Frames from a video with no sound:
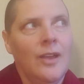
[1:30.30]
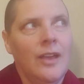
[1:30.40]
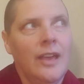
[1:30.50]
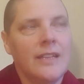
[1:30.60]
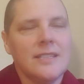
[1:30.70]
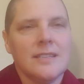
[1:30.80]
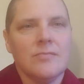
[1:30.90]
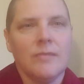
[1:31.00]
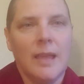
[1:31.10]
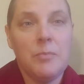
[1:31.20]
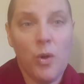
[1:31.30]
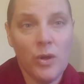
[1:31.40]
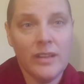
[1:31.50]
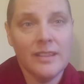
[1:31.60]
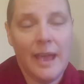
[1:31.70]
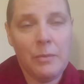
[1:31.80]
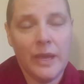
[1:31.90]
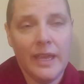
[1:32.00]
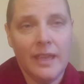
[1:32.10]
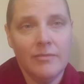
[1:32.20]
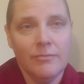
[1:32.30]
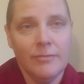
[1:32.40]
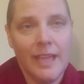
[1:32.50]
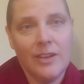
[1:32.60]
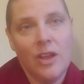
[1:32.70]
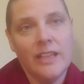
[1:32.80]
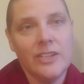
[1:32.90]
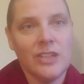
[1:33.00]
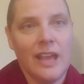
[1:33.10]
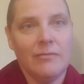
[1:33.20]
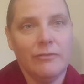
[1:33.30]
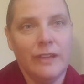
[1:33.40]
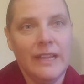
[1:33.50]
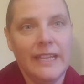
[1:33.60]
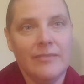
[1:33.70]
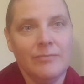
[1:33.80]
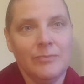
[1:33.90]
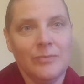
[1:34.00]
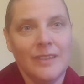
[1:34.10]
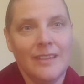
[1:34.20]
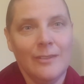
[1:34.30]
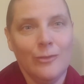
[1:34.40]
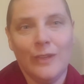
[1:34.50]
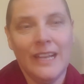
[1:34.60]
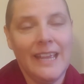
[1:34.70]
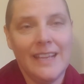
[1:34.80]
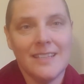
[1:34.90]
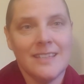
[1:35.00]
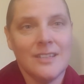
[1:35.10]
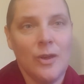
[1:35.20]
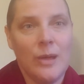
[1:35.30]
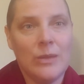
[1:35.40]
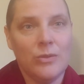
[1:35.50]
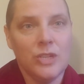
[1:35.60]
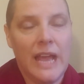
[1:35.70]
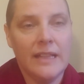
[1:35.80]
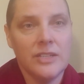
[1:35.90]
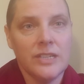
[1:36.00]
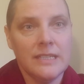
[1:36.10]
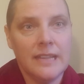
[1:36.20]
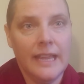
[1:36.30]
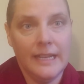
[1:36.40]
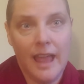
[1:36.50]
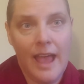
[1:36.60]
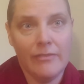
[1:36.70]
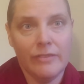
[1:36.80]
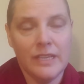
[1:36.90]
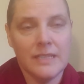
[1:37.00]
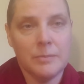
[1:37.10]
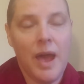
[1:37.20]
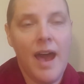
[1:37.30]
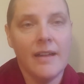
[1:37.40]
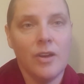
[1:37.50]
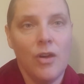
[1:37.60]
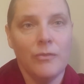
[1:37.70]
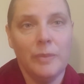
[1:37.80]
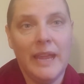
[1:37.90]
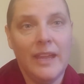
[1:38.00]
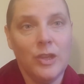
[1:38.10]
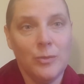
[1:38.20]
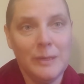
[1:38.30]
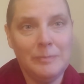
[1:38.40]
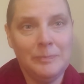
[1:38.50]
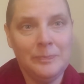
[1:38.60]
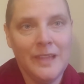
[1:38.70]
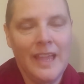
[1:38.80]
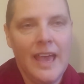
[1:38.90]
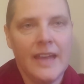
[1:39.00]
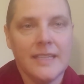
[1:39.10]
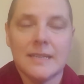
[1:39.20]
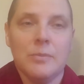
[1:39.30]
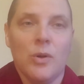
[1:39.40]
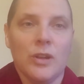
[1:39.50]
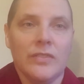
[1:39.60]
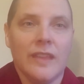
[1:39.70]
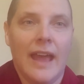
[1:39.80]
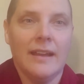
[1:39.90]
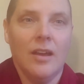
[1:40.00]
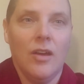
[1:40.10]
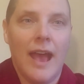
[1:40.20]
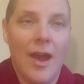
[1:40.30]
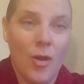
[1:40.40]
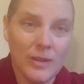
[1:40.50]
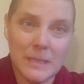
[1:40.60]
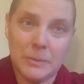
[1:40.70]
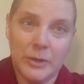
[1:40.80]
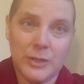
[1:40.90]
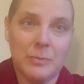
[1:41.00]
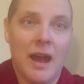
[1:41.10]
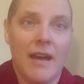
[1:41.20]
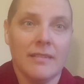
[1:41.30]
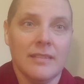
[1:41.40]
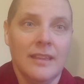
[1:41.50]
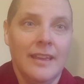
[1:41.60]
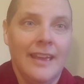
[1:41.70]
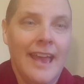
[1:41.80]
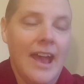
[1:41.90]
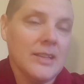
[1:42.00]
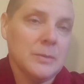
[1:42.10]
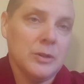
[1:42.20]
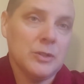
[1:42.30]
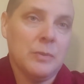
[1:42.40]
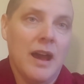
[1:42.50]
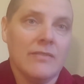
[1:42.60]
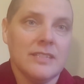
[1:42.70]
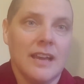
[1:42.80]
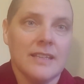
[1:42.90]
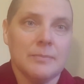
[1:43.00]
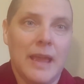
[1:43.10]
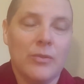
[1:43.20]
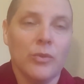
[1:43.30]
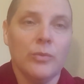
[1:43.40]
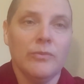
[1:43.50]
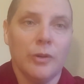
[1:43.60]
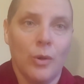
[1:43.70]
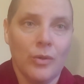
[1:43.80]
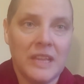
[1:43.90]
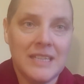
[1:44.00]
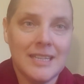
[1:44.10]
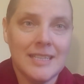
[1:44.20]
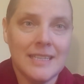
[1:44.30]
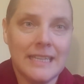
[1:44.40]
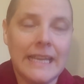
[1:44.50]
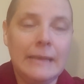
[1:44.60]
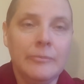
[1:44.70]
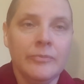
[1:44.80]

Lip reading: It's important that we acknowledge that feelings, going through challenges in life is part of being human. And it's important that on a spiritual path, our spiritual path does make room for authenticity,